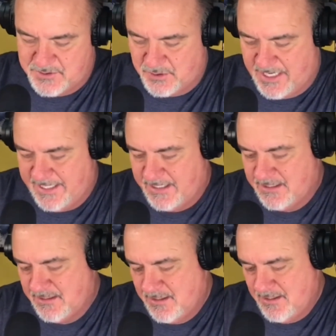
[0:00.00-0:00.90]

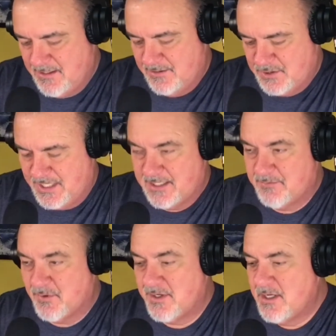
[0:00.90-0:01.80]

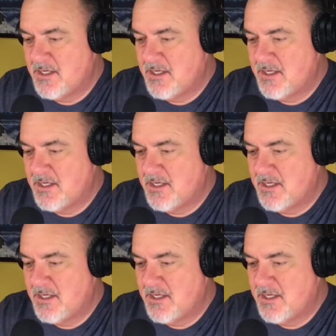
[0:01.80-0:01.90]
dragonborn.